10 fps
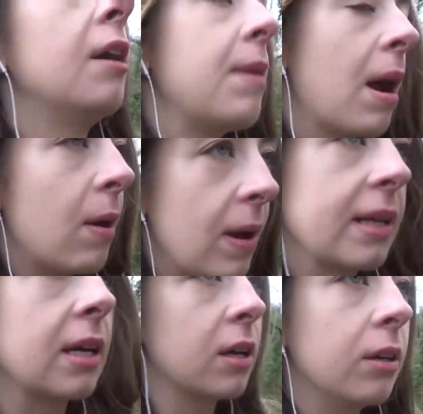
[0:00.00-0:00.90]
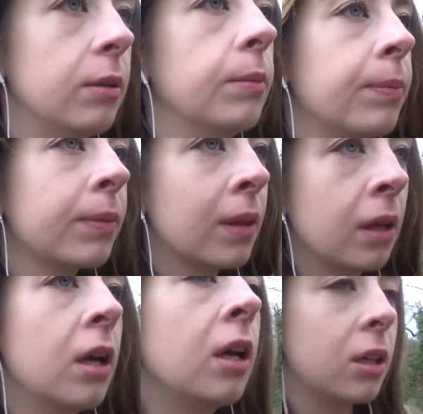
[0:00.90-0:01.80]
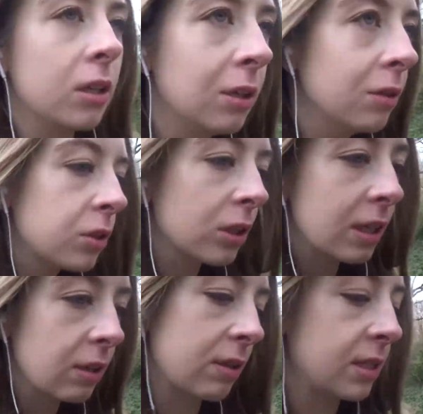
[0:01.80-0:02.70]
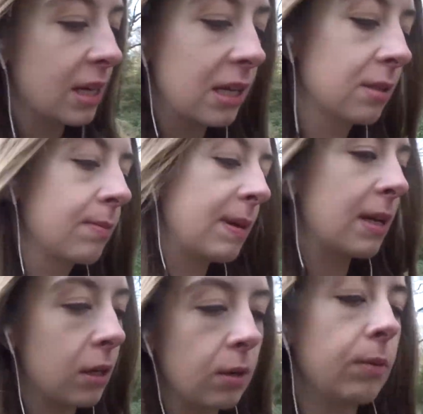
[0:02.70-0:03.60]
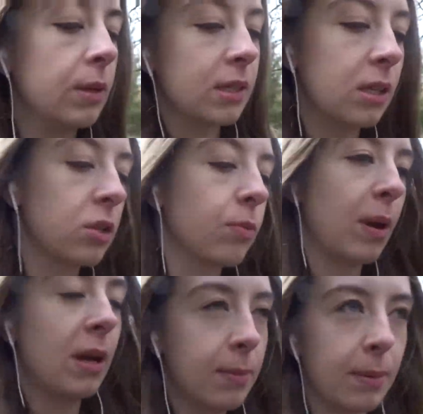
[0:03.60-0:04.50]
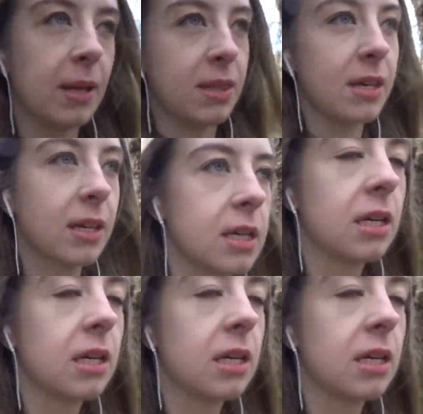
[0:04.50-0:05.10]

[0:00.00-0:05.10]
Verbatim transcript: now heading home. Usually Chris takes me home on his lunch break, but I think